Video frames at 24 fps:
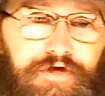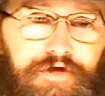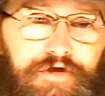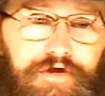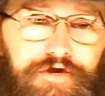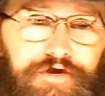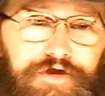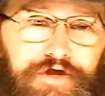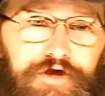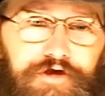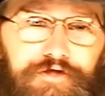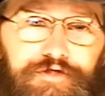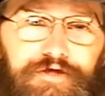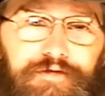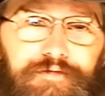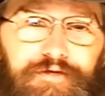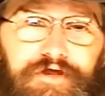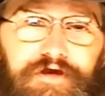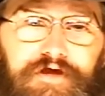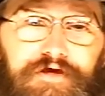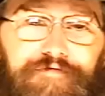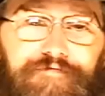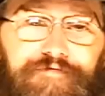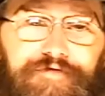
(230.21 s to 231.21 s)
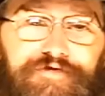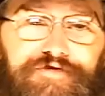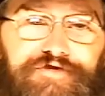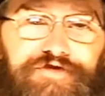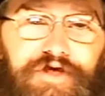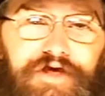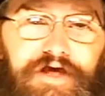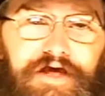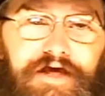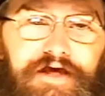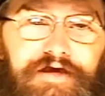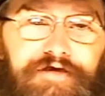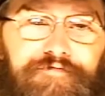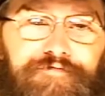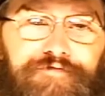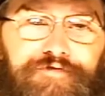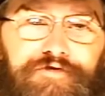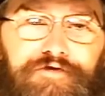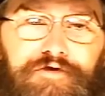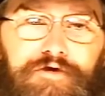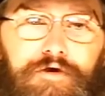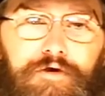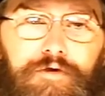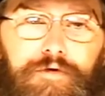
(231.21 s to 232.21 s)
Tell them that if it saves
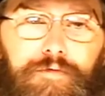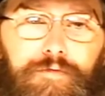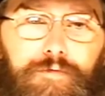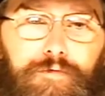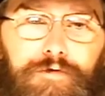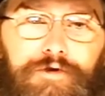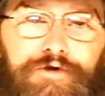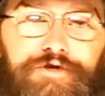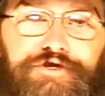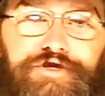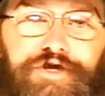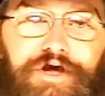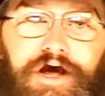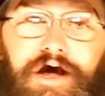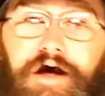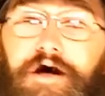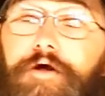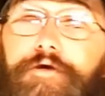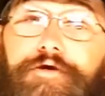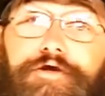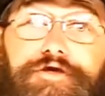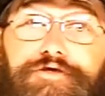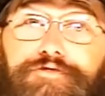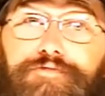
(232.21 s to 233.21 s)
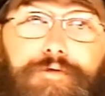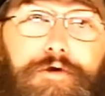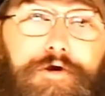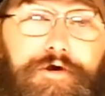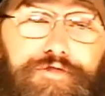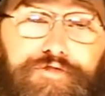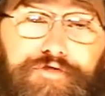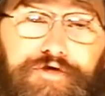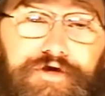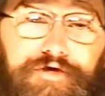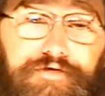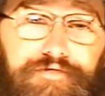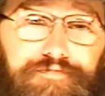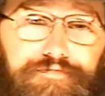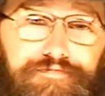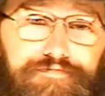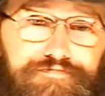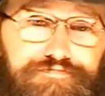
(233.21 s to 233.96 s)
one child, it's worth it.